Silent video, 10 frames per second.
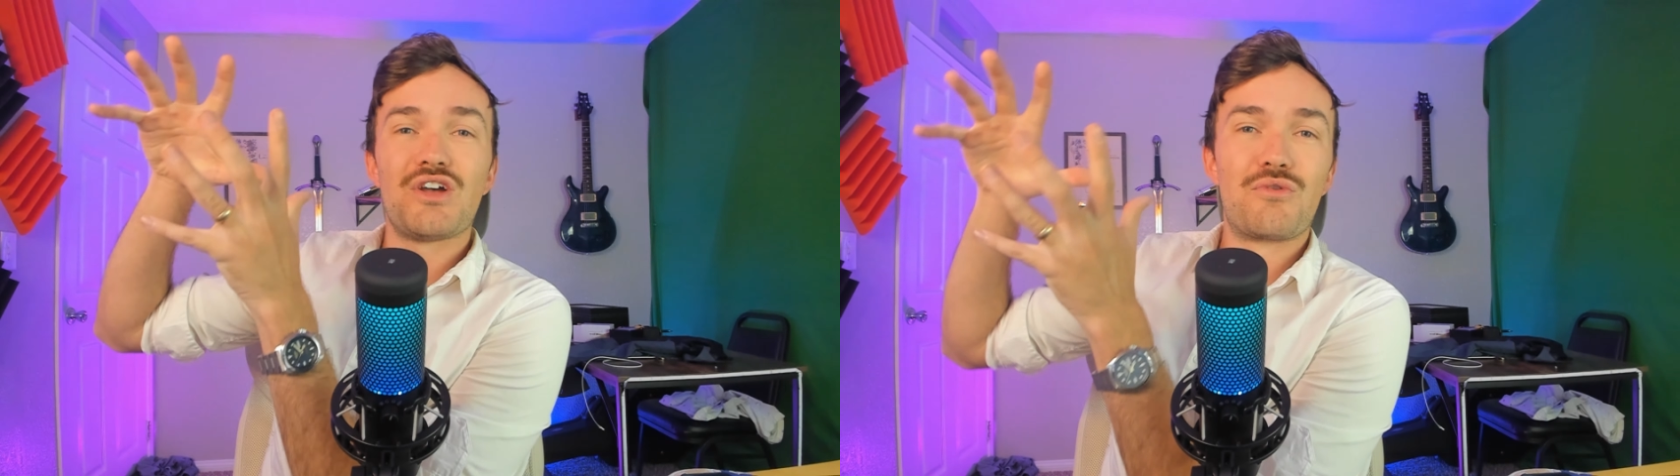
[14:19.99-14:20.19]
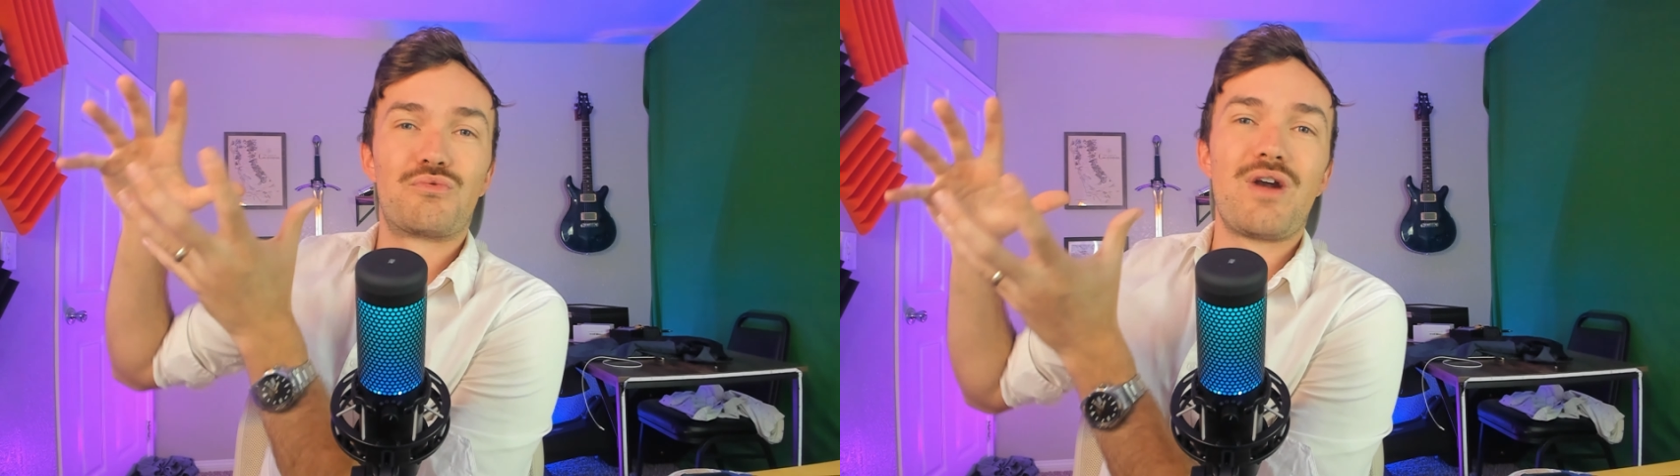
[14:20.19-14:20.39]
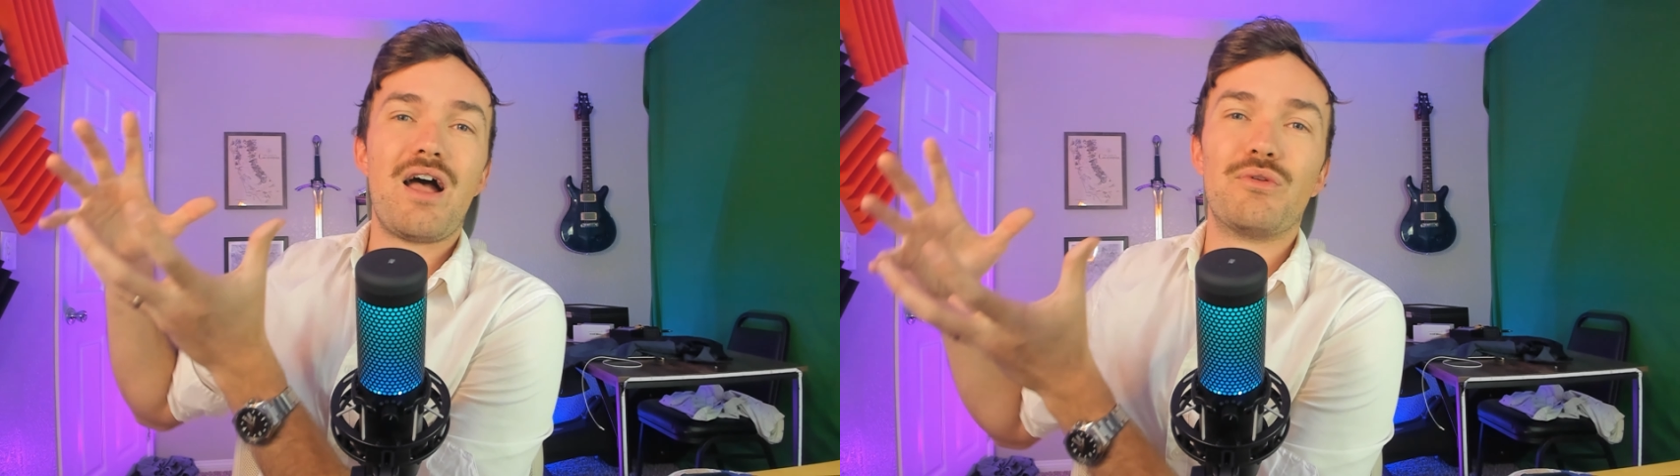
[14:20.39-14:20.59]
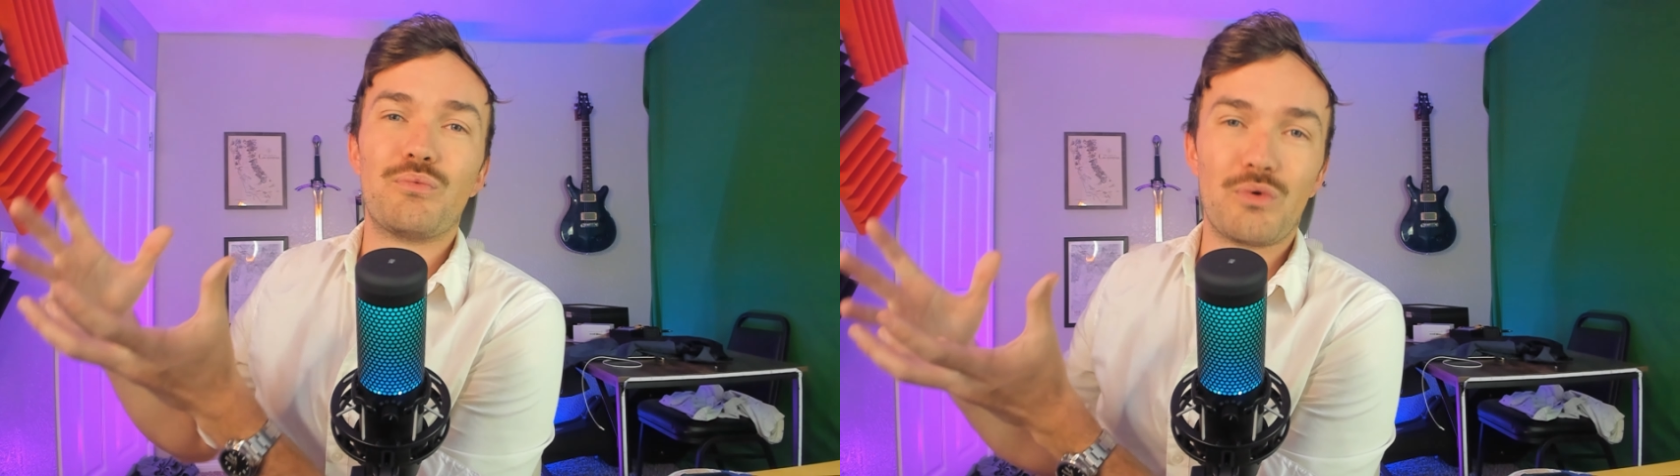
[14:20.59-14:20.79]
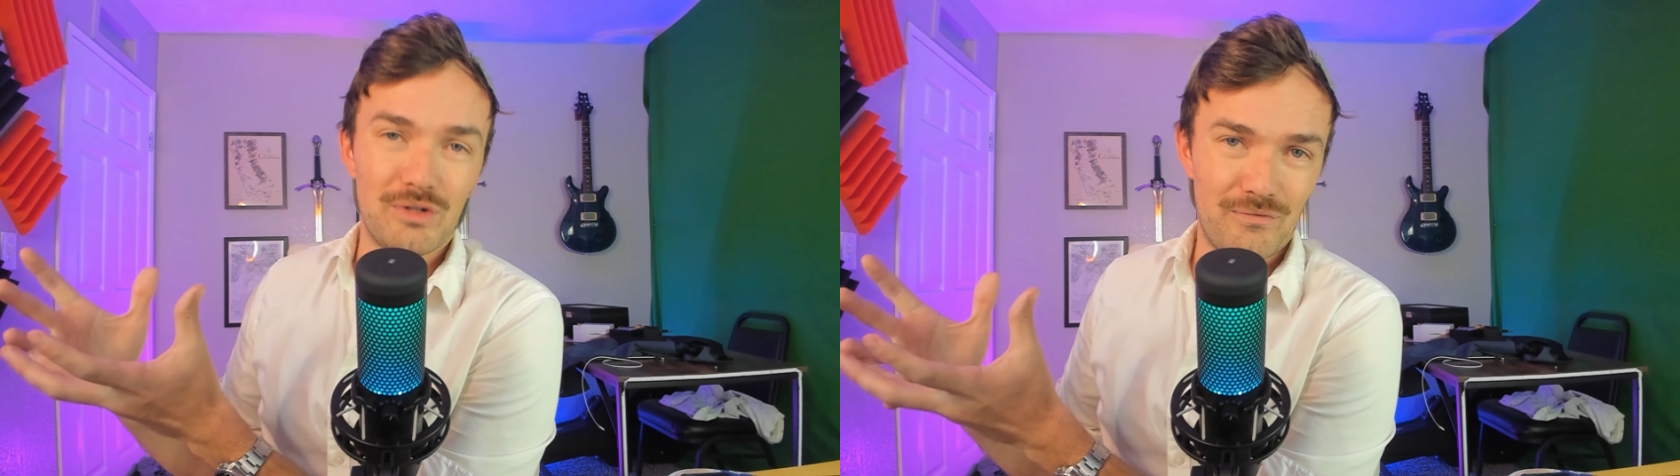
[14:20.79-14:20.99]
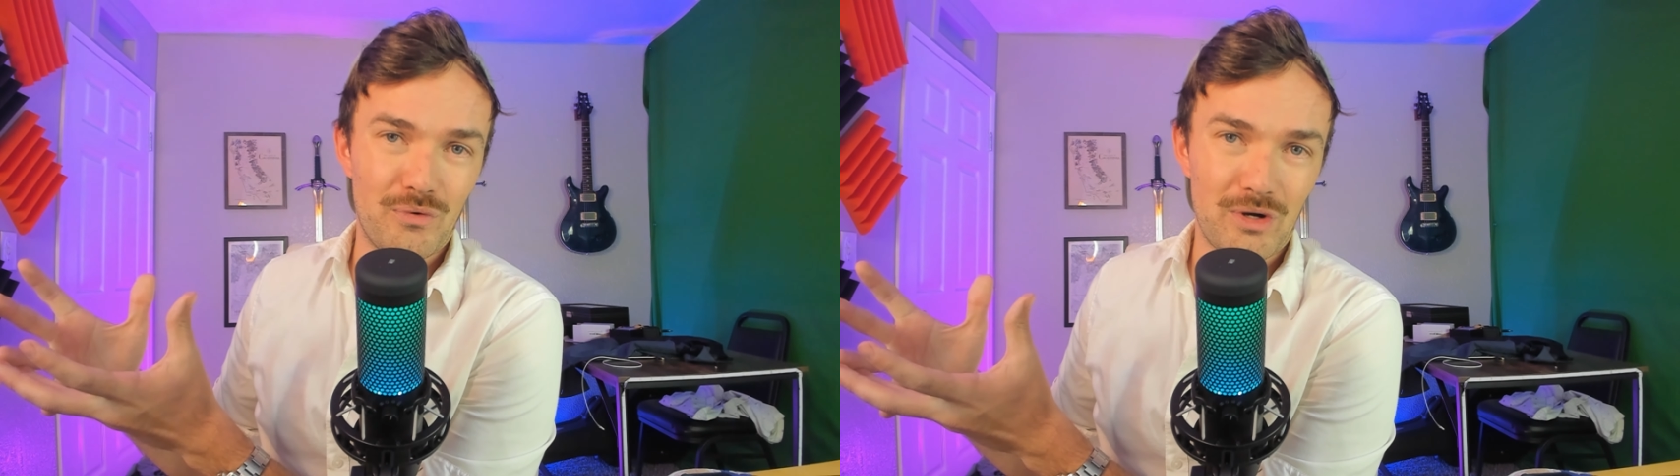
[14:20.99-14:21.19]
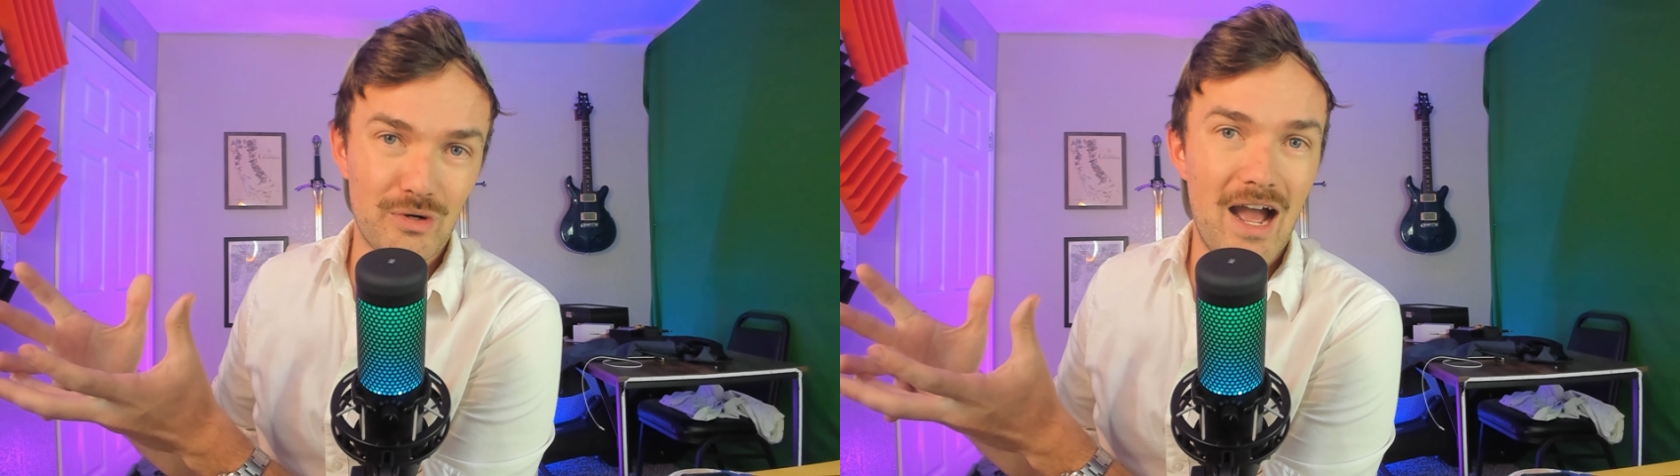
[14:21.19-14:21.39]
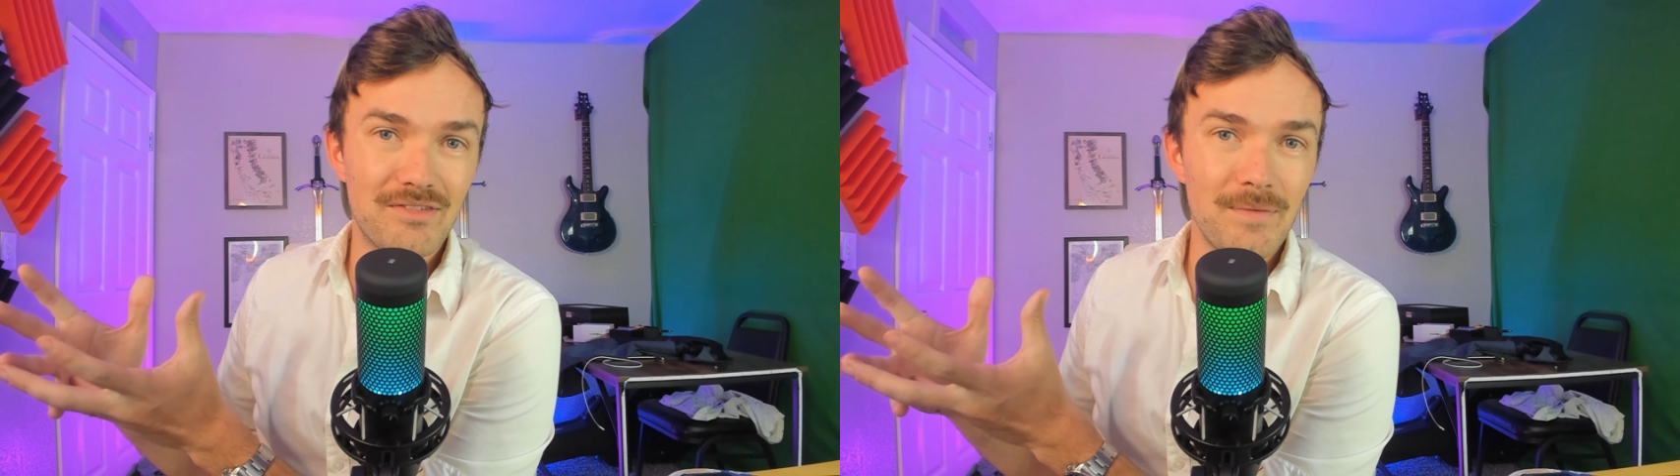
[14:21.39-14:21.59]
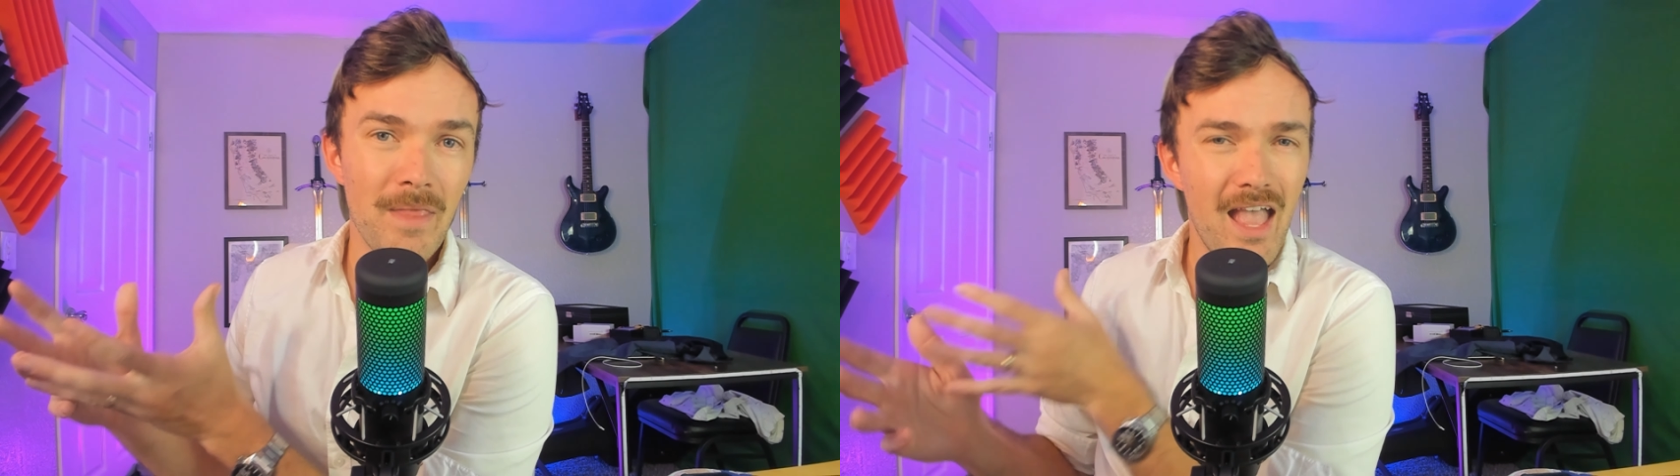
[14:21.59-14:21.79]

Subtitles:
around World of Warcraft.